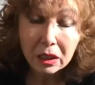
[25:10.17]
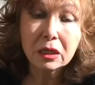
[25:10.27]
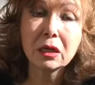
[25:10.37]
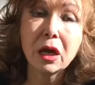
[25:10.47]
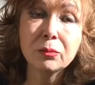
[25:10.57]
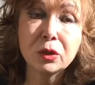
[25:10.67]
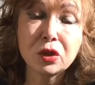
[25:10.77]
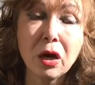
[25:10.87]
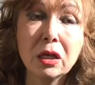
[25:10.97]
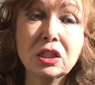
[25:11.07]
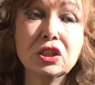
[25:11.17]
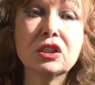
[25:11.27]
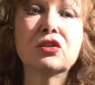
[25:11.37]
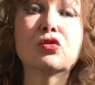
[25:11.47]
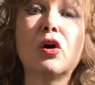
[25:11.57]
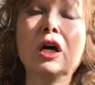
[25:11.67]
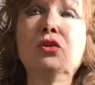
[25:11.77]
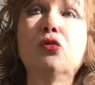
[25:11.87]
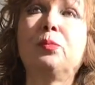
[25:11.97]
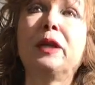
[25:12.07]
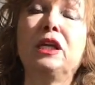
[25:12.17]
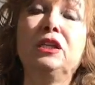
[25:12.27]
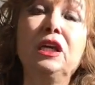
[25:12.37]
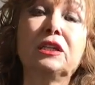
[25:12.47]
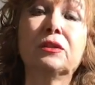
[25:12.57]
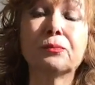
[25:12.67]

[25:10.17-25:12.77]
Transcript: Climatologists try to predict